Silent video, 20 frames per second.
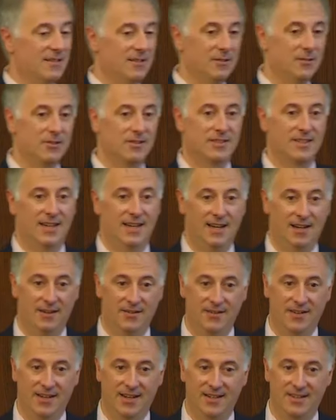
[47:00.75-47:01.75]
to look
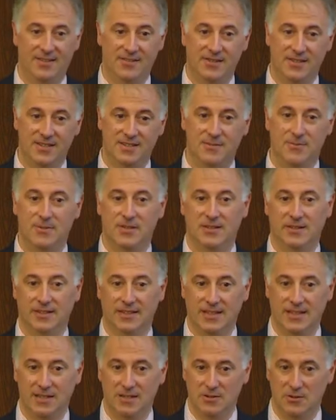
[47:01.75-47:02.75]
down and to
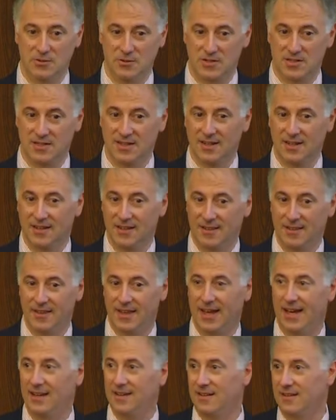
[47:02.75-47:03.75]
intermittently use
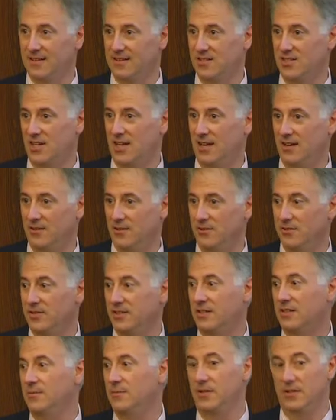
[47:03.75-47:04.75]
that channel
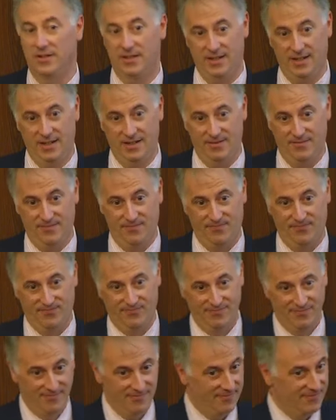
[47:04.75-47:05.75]
to communicate.
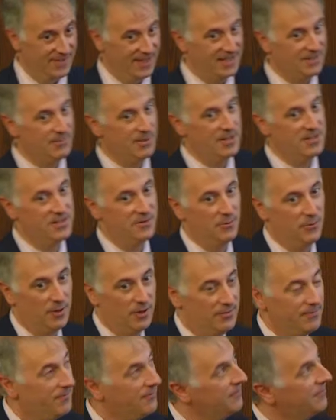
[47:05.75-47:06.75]
That's patient one.